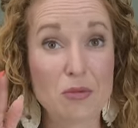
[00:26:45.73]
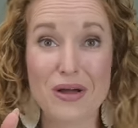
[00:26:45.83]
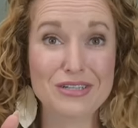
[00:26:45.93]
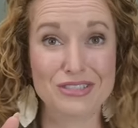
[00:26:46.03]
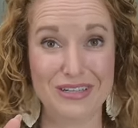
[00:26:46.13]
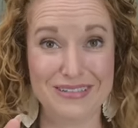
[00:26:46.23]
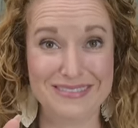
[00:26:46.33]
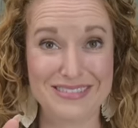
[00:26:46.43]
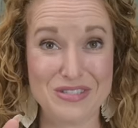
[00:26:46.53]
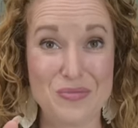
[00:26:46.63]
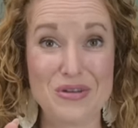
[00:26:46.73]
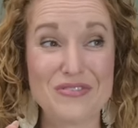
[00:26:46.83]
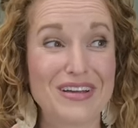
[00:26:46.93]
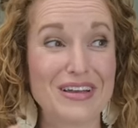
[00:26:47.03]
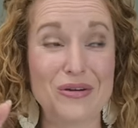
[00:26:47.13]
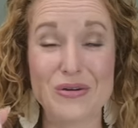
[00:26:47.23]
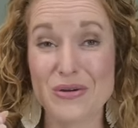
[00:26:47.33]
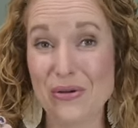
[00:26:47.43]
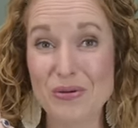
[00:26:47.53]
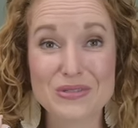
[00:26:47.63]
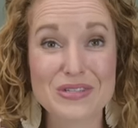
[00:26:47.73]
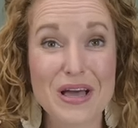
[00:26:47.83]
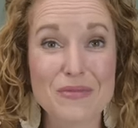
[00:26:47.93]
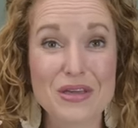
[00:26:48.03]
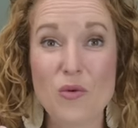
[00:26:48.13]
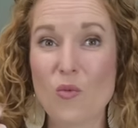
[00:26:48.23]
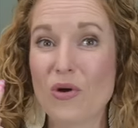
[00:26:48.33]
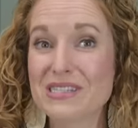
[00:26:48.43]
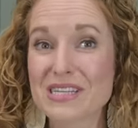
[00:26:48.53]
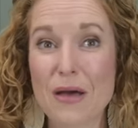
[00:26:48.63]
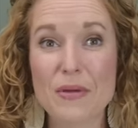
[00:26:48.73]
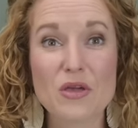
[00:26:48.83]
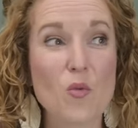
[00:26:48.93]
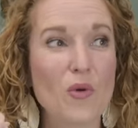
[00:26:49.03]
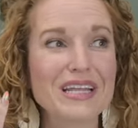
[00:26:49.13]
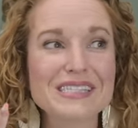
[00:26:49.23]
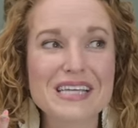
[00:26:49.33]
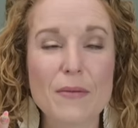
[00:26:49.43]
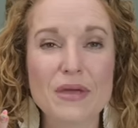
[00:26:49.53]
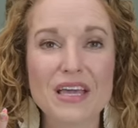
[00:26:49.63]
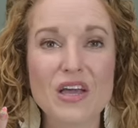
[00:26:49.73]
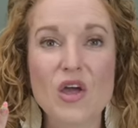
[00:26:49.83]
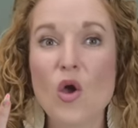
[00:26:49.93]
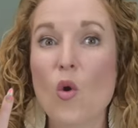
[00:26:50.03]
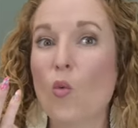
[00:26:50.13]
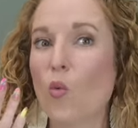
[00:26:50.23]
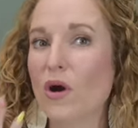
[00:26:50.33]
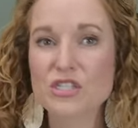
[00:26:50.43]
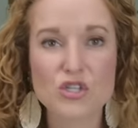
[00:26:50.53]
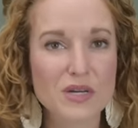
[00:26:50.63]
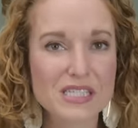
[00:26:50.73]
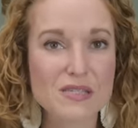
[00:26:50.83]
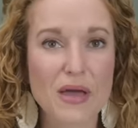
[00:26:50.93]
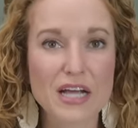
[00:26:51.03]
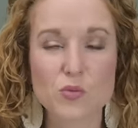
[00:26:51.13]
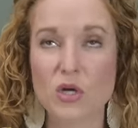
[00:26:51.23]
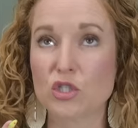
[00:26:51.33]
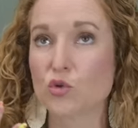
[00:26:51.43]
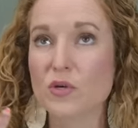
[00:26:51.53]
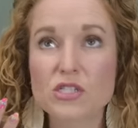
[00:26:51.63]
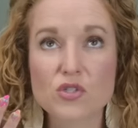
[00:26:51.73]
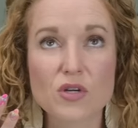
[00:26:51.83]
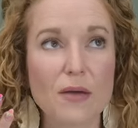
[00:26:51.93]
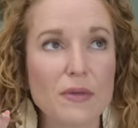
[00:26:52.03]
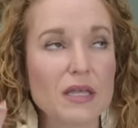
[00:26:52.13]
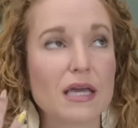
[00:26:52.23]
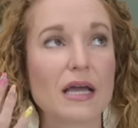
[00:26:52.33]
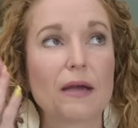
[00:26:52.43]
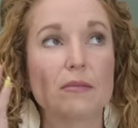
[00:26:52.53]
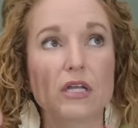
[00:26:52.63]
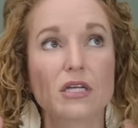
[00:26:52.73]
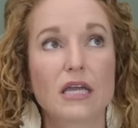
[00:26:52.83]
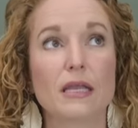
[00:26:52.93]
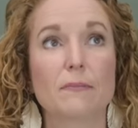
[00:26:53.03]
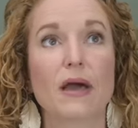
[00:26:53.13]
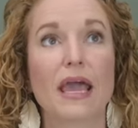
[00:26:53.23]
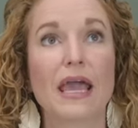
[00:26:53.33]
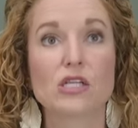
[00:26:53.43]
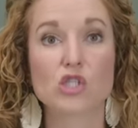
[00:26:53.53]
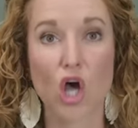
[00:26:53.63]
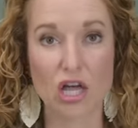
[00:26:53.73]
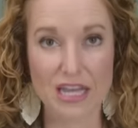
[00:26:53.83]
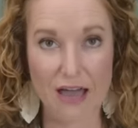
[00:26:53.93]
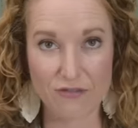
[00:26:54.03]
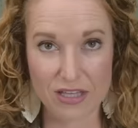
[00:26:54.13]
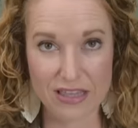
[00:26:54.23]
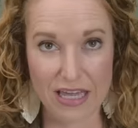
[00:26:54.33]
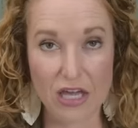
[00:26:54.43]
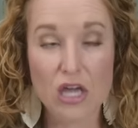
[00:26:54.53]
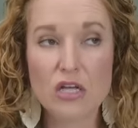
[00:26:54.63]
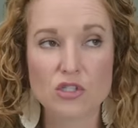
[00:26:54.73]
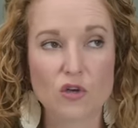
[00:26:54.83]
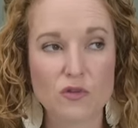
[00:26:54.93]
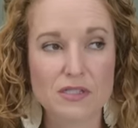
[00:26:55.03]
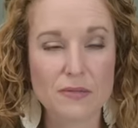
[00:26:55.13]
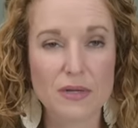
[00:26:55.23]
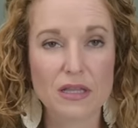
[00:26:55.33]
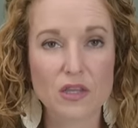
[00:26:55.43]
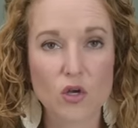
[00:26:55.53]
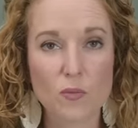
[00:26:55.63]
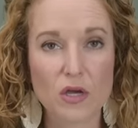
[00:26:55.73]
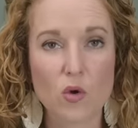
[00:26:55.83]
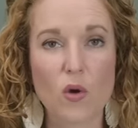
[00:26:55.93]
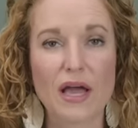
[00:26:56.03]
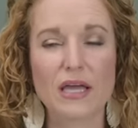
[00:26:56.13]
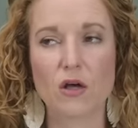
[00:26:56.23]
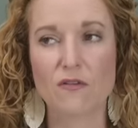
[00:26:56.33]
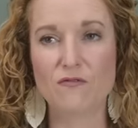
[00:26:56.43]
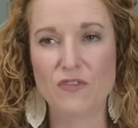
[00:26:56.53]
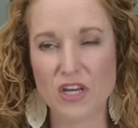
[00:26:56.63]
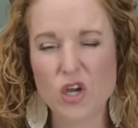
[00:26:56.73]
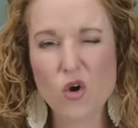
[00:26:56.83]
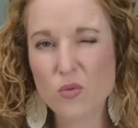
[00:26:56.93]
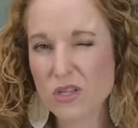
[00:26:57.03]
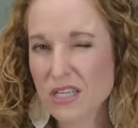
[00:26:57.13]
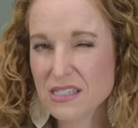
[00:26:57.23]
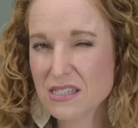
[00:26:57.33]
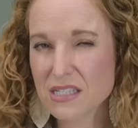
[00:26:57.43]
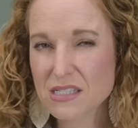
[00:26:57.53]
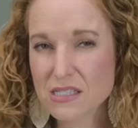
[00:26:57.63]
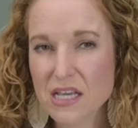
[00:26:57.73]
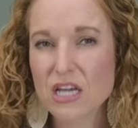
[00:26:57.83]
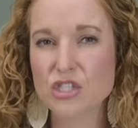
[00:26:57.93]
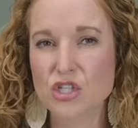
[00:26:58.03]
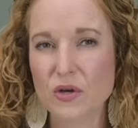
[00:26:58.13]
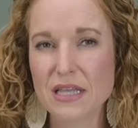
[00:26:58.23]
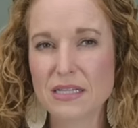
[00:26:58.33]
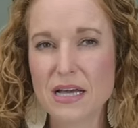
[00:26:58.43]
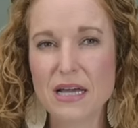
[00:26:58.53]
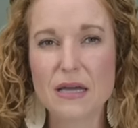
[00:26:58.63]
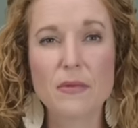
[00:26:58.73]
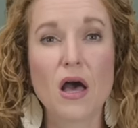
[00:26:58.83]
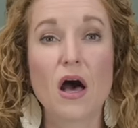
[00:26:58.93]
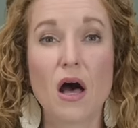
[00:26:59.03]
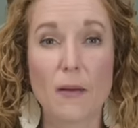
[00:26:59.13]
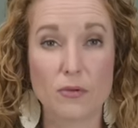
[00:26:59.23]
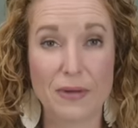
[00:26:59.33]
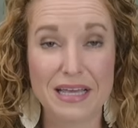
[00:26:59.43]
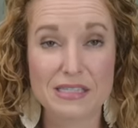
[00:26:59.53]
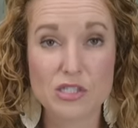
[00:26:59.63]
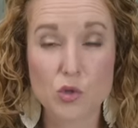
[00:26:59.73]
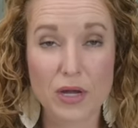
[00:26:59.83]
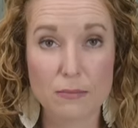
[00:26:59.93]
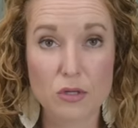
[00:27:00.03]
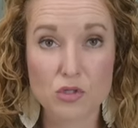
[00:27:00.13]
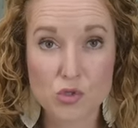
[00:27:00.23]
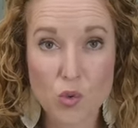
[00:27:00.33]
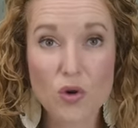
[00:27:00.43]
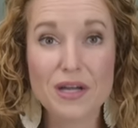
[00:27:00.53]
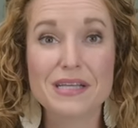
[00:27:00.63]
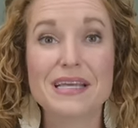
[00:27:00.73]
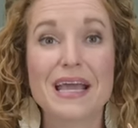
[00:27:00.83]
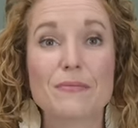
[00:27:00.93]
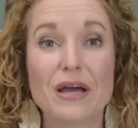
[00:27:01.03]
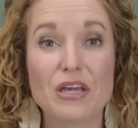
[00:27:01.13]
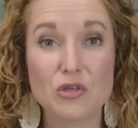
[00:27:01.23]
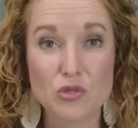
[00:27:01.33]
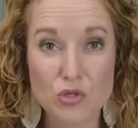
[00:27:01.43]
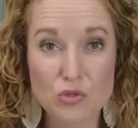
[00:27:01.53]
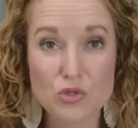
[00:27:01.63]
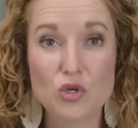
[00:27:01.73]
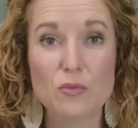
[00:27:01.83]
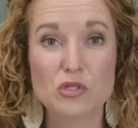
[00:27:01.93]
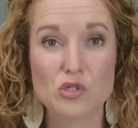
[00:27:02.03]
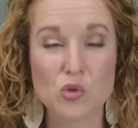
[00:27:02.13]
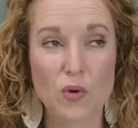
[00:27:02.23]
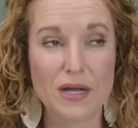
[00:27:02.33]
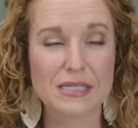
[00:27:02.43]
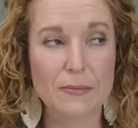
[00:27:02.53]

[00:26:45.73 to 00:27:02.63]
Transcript: I'm crashing it. So I'm gonna find out who's coming, what's coming, when it's coming, what to expect, what trends are coming. Like I'm gonna get my hands on everything. So if you see me a little bit quiet on video releases during that time, hop on my Instagram stories and my YouTube stories.